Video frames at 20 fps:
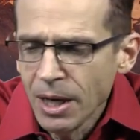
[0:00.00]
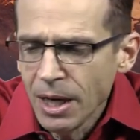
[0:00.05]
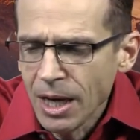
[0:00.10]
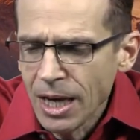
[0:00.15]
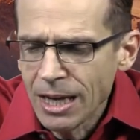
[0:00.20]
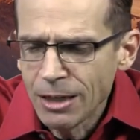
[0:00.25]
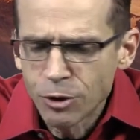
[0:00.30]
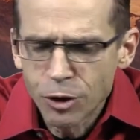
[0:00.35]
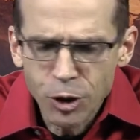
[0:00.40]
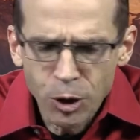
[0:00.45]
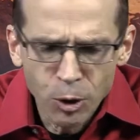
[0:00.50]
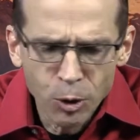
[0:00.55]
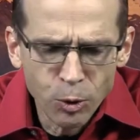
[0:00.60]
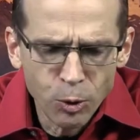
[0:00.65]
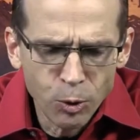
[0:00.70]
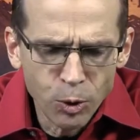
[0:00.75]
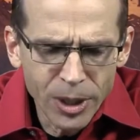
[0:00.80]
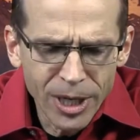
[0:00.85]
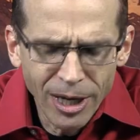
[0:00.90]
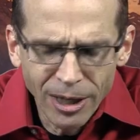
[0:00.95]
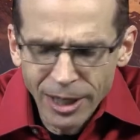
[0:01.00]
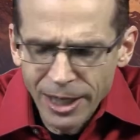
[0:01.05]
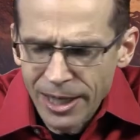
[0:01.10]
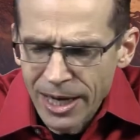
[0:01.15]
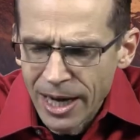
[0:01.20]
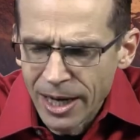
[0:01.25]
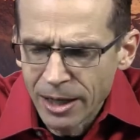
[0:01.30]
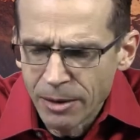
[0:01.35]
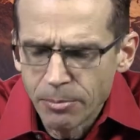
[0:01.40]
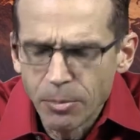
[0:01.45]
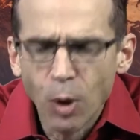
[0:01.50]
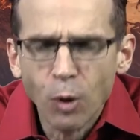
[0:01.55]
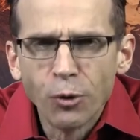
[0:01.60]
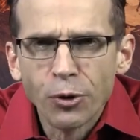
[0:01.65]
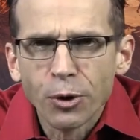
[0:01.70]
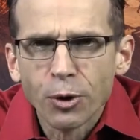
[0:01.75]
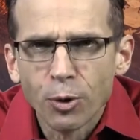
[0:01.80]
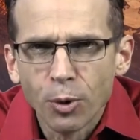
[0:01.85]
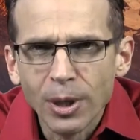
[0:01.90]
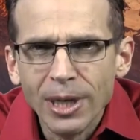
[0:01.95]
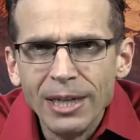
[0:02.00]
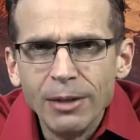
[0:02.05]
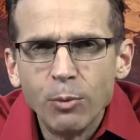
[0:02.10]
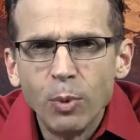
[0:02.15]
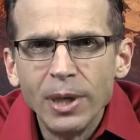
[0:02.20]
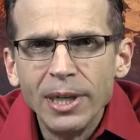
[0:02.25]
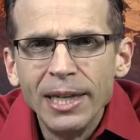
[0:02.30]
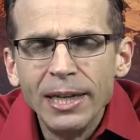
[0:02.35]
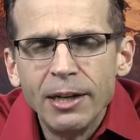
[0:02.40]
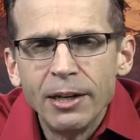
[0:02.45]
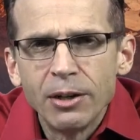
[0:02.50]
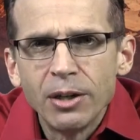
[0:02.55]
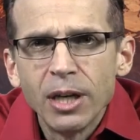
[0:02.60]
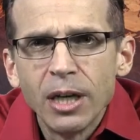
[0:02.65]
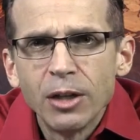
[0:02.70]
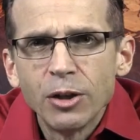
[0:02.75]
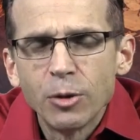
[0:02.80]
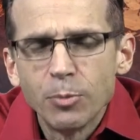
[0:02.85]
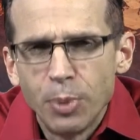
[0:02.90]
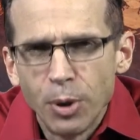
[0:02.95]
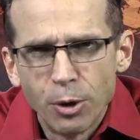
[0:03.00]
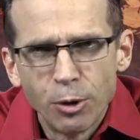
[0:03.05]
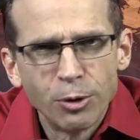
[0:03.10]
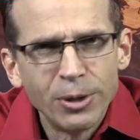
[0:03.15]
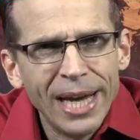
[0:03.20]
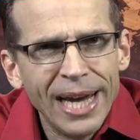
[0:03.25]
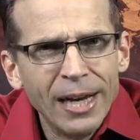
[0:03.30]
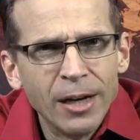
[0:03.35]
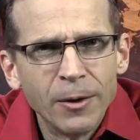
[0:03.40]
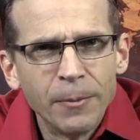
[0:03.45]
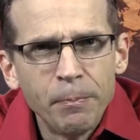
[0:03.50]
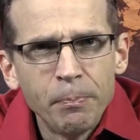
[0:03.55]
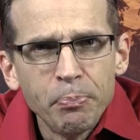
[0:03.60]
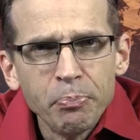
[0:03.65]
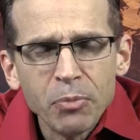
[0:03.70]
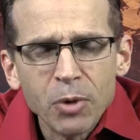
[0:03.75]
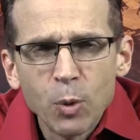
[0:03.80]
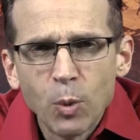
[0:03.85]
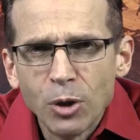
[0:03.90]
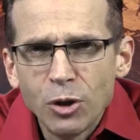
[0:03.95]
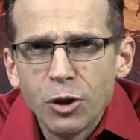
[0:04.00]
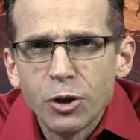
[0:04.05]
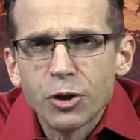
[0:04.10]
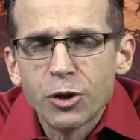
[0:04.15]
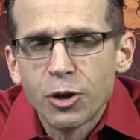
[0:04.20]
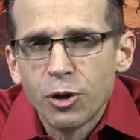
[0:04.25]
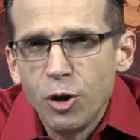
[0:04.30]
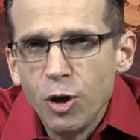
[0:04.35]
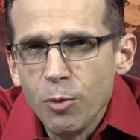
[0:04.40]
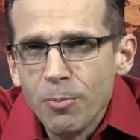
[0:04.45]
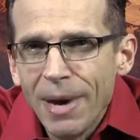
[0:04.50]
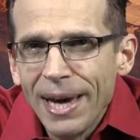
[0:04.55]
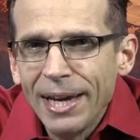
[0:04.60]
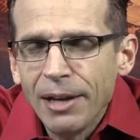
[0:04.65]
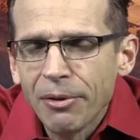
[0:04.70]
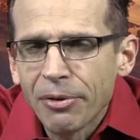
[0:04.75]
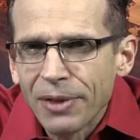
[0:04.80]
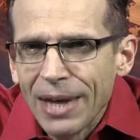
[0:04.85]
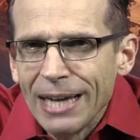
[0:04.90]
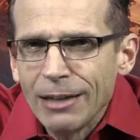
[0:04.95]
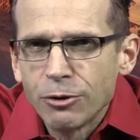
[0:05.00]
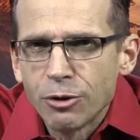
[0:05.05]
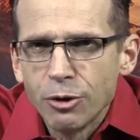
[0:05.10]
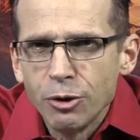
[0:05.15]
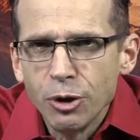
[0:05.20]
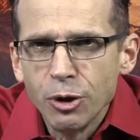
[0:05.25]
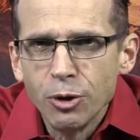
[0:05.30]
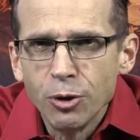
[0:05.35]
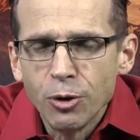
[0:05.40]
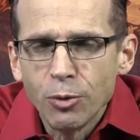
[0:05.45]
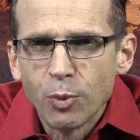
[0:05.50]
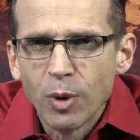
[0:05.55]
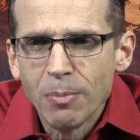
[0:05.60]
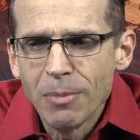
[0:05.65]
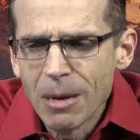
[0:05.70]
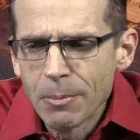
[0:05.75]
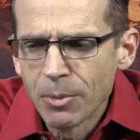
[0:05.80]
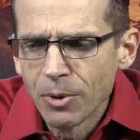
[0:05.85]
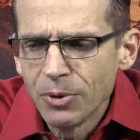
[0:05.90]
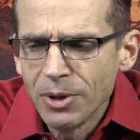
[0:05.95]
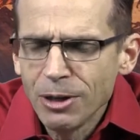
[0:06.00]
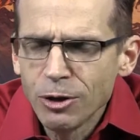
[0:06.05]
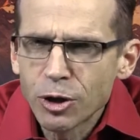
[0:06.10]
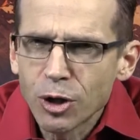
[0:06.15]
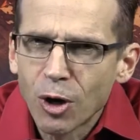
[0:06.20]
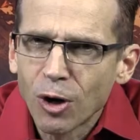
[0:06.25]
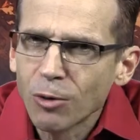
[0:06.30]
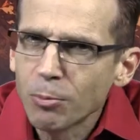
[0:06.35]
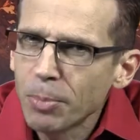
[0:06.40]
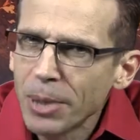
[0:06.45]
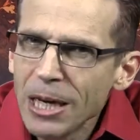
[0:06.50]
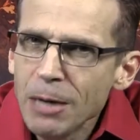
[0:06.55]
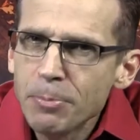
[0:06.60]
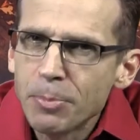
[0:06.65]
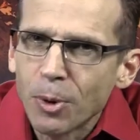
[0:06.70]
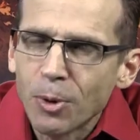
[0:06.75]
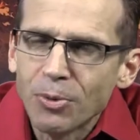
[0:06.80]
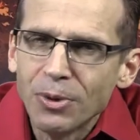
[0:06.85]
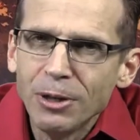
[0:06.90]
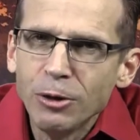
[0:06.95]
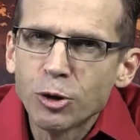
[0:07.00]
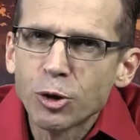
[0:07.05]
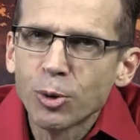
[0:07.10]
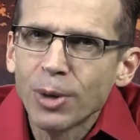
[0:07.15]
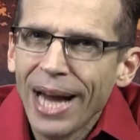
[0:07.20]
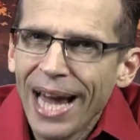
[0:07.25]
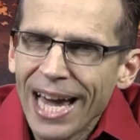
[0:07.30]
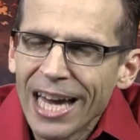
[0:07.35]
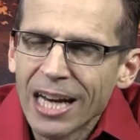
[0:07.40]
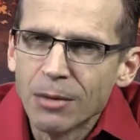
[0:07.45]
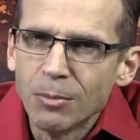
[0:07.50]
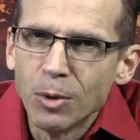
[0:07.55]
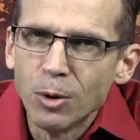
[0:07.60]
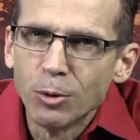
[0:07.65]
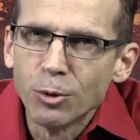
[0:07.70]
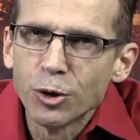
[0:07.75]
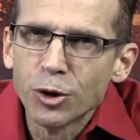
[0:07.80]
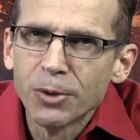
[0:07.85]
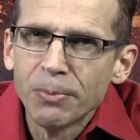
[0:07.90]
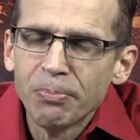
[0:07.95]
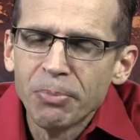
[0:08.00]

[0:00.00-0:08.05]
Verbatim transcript: And so Kelly and I both agreed we needed to put her down, which is the humane thing to do. Remember, these aren't people, these are animals.